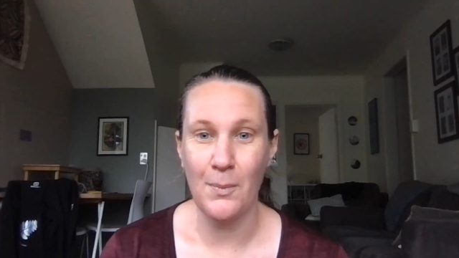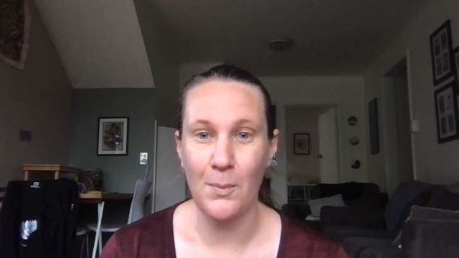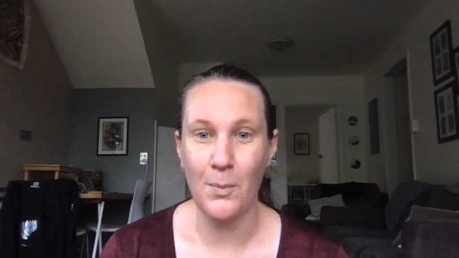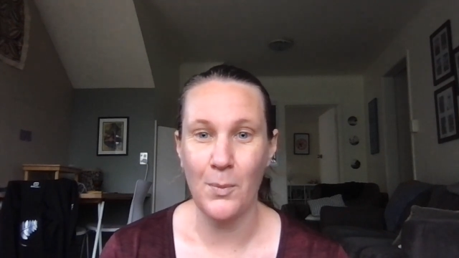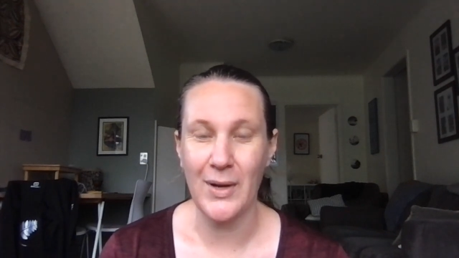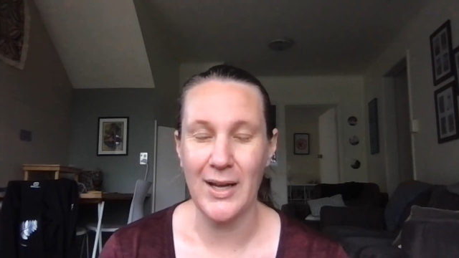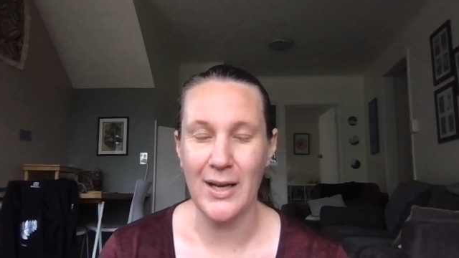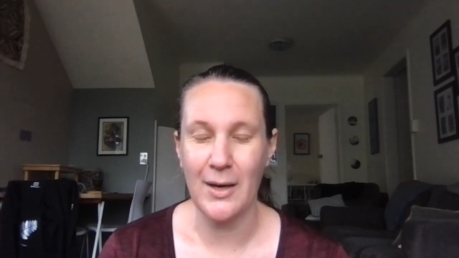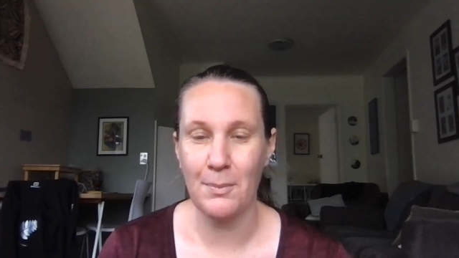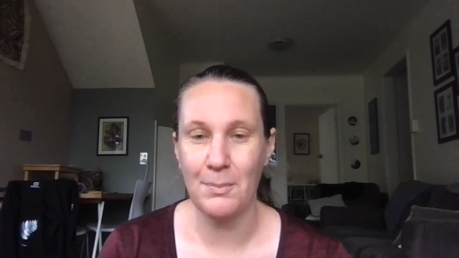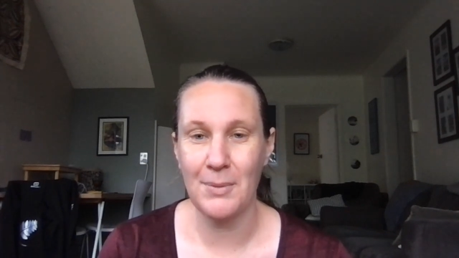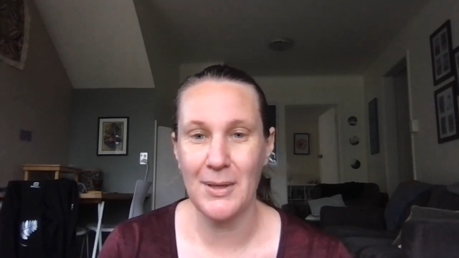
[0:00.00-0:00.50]

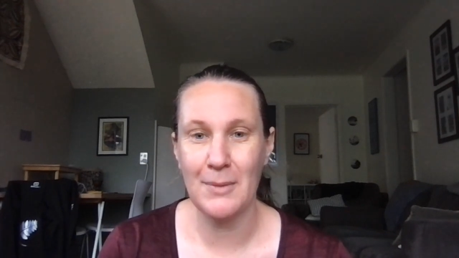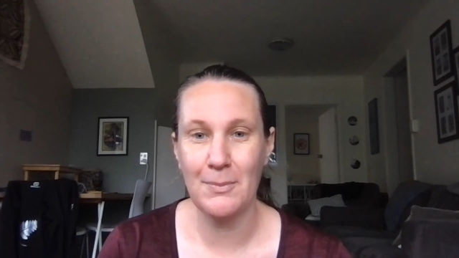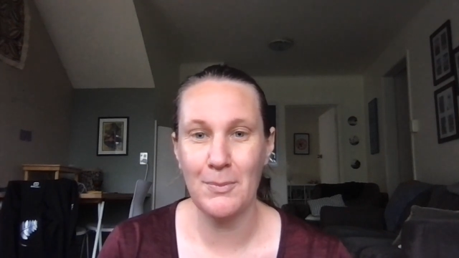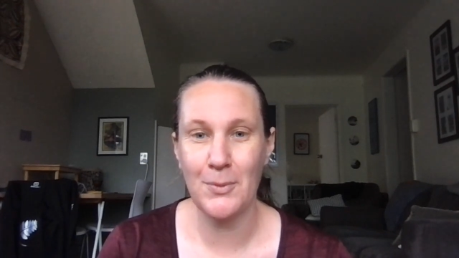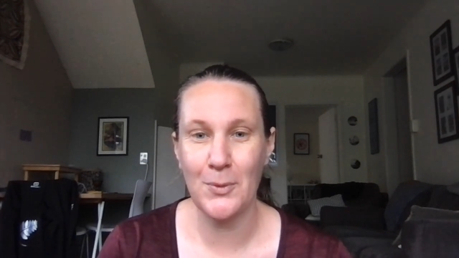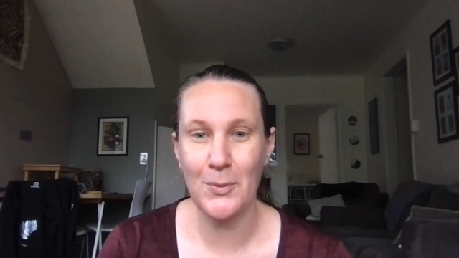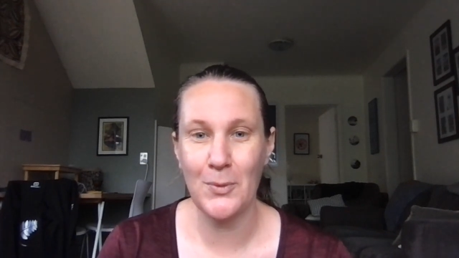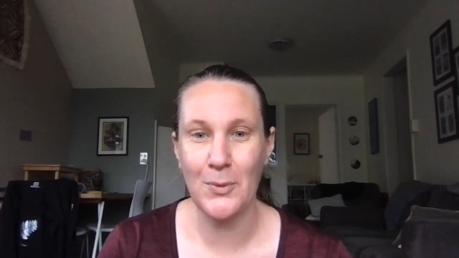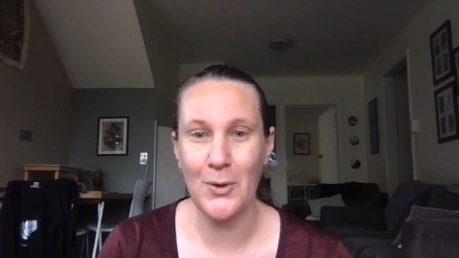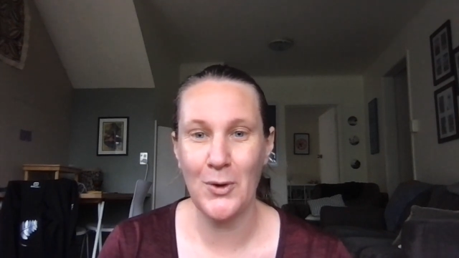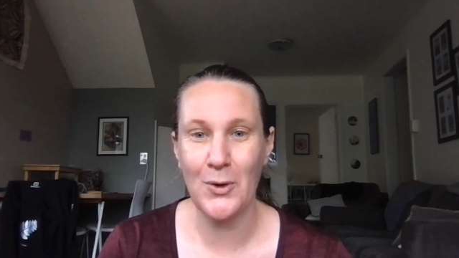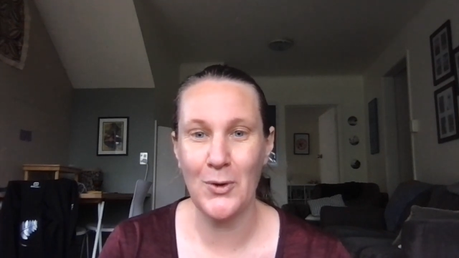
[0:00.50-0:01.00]
We are
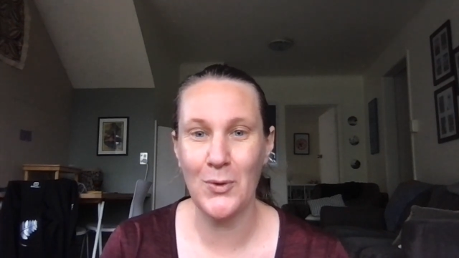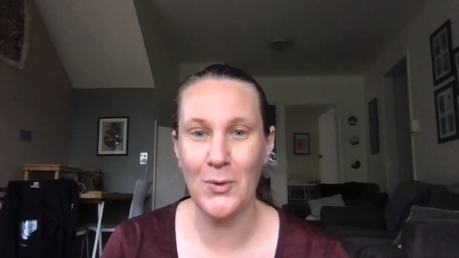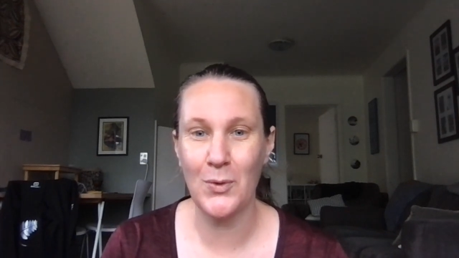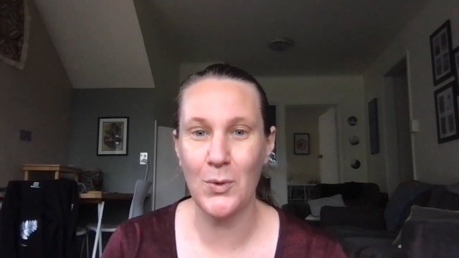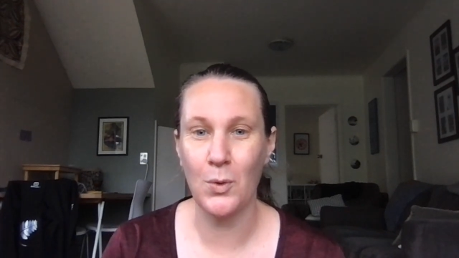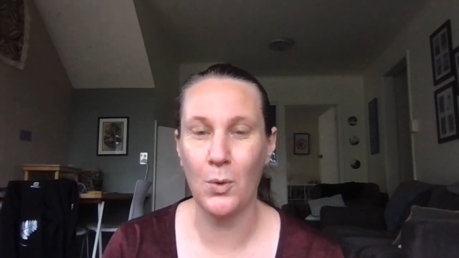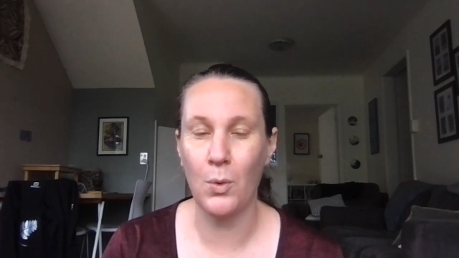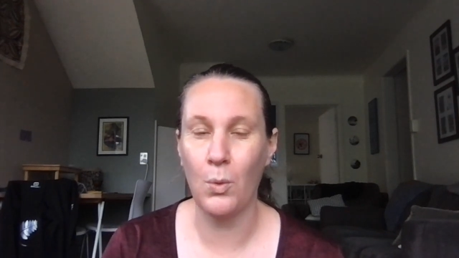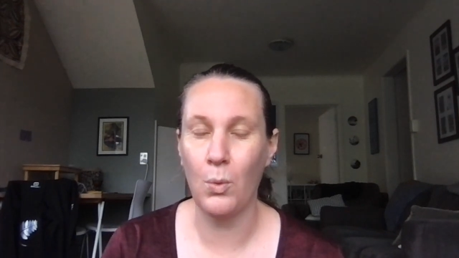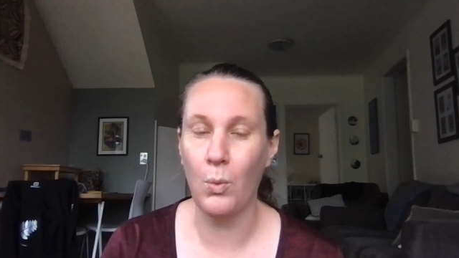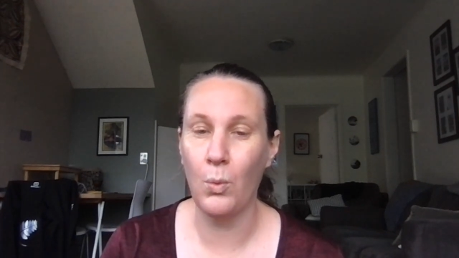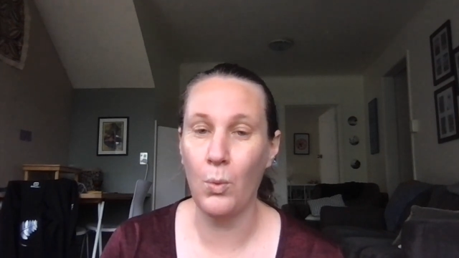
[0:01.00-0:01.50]
people
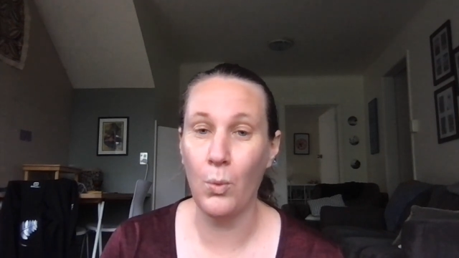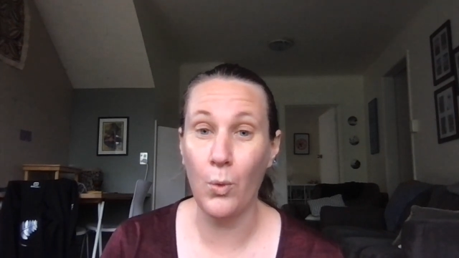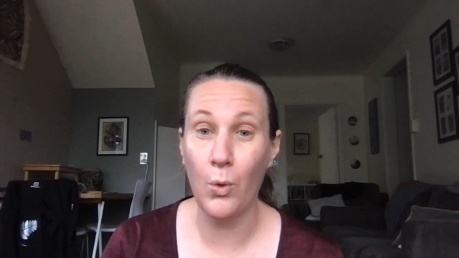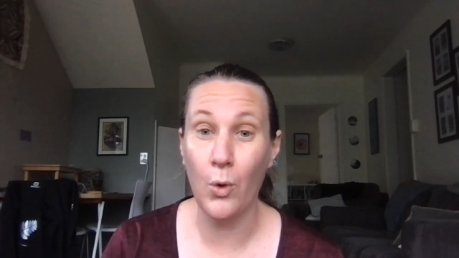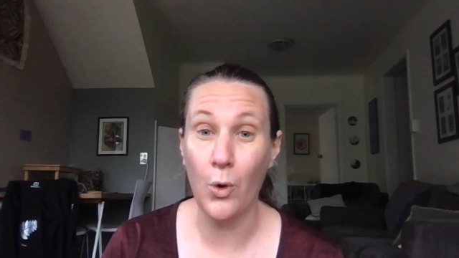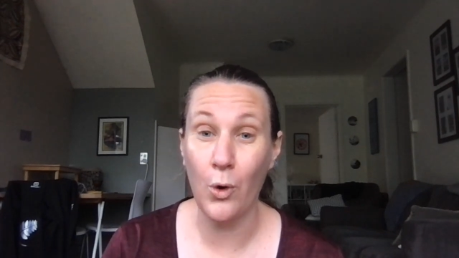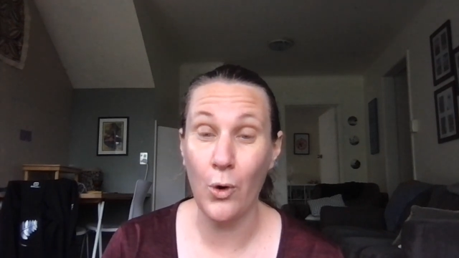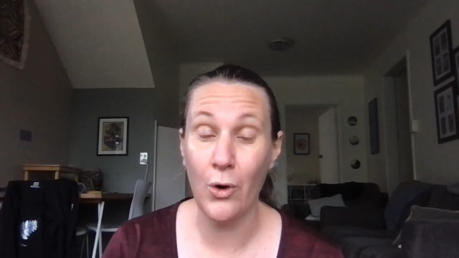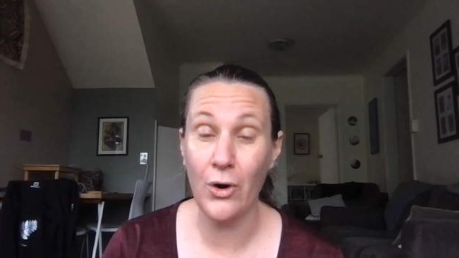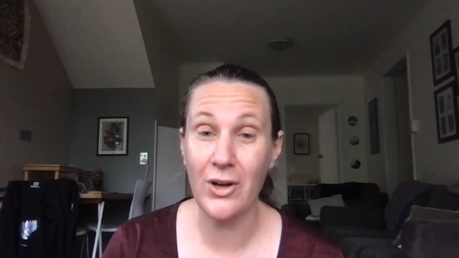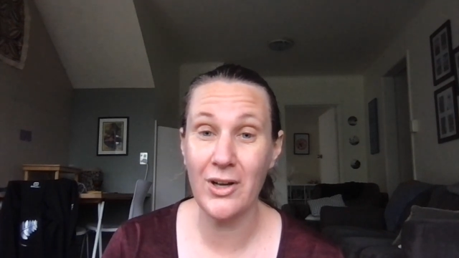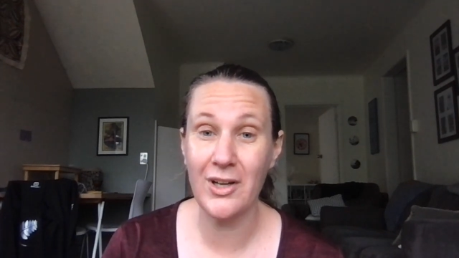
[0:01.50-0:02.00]
who
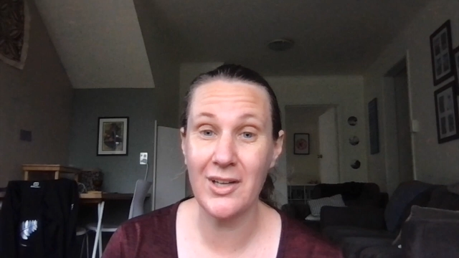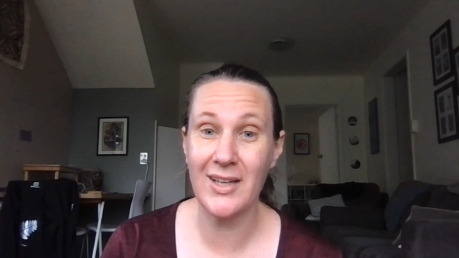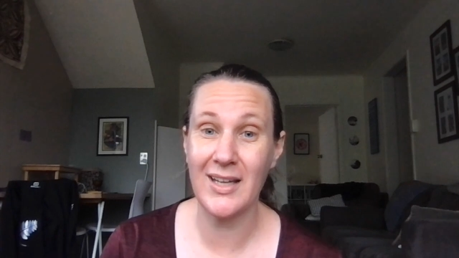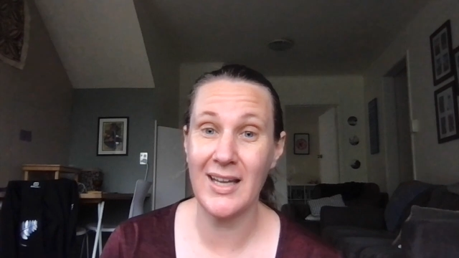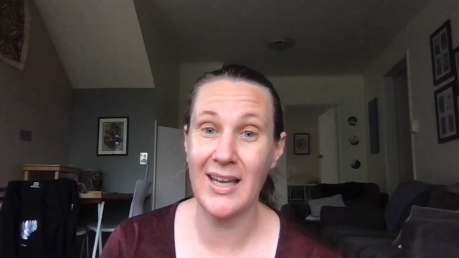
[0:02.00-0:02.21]
walk